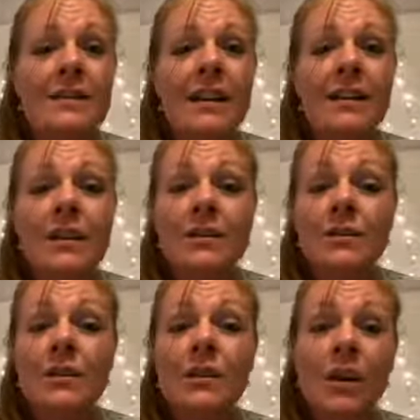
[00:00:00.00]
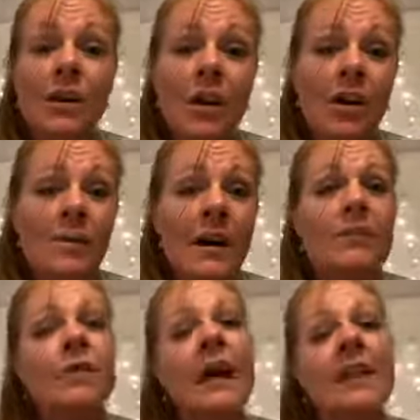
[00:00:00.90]
but it also to learn all
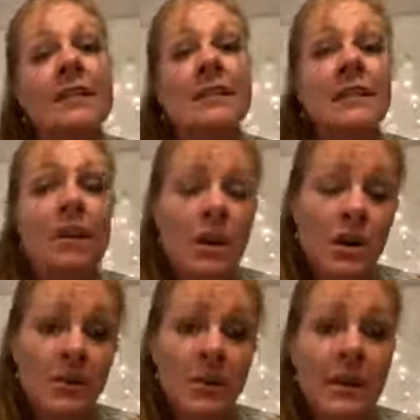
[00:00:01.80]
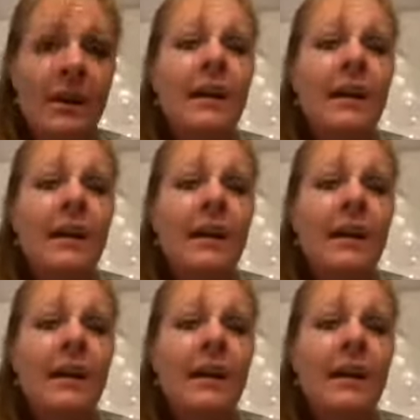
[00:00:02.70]
about dragons and Earth and